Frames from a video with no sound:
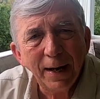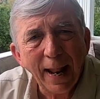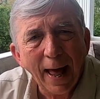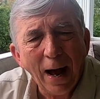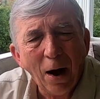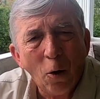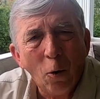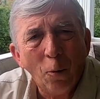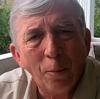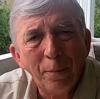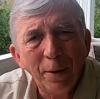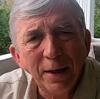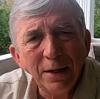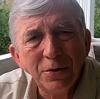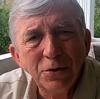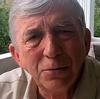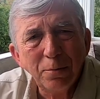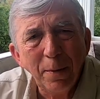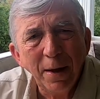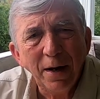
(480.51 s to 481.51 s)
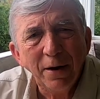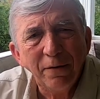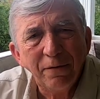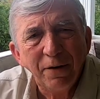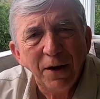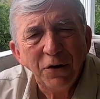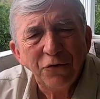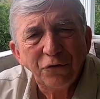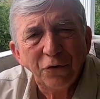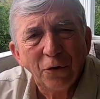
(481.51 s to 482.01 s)
and I hope it's
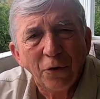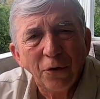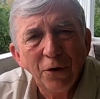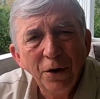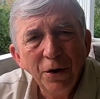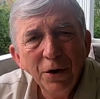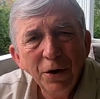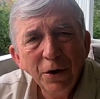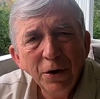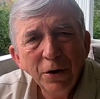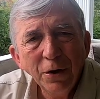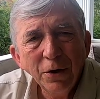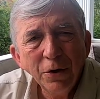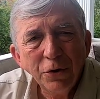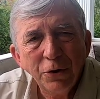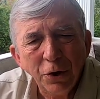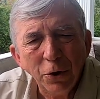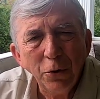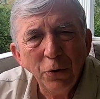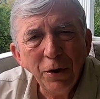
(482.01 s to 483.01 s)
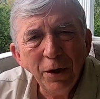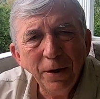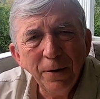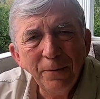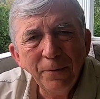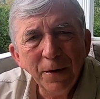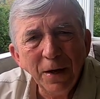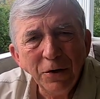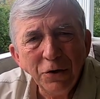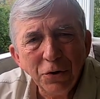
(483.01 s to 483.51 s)
beneficial to you,
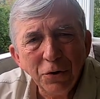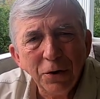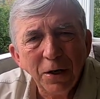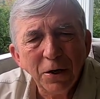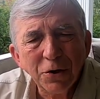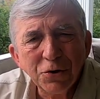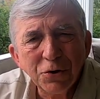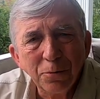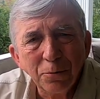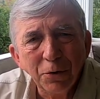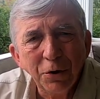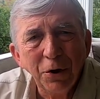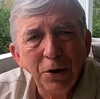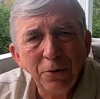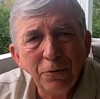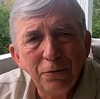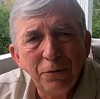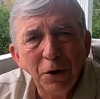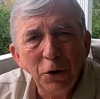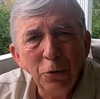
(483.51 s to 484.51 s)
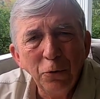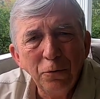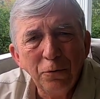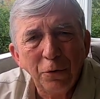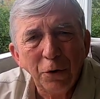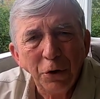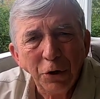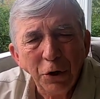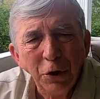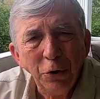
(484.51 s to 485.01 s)
that you get some good food
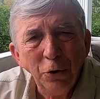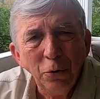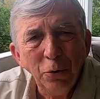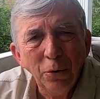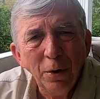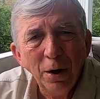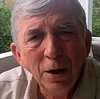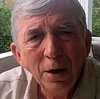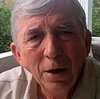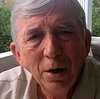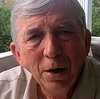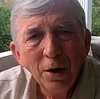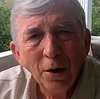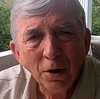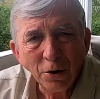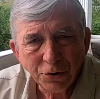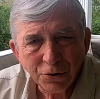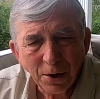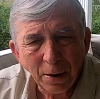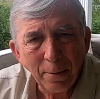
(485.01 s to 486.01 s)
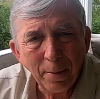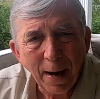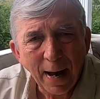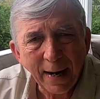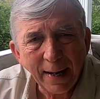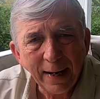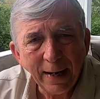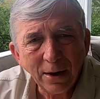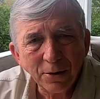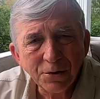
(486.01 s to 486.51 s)
for you or
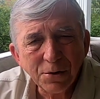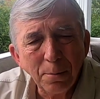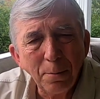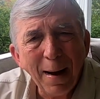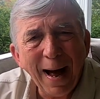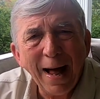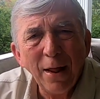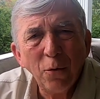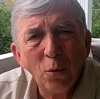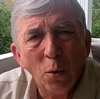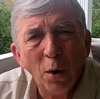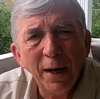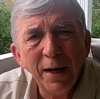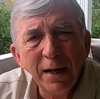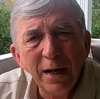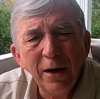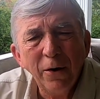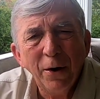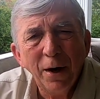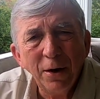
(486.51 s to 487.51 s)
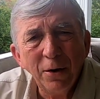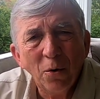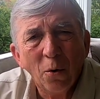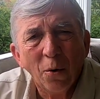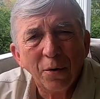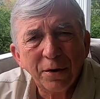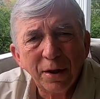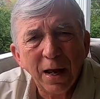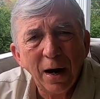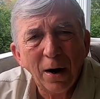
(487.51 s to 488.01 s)
somebody else. And by the way, here in
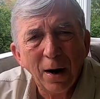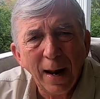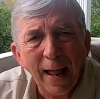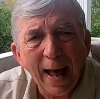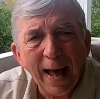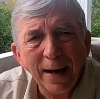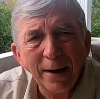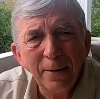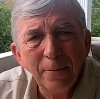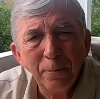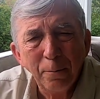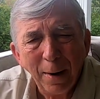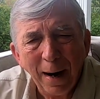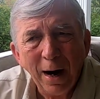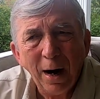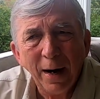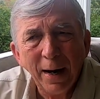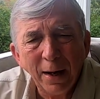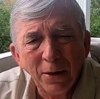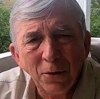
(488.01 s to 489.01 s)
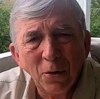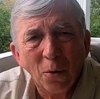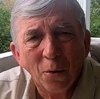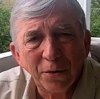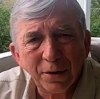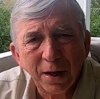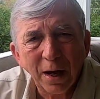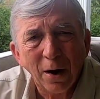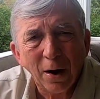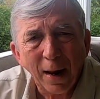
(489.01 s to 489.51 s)
North Carolina, Marion,
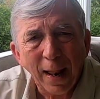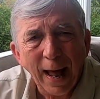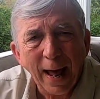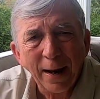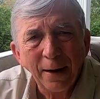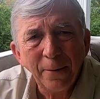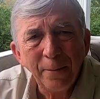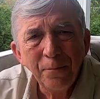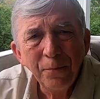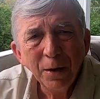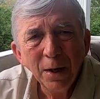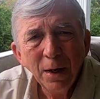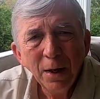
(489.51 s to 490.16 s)
North Carolina,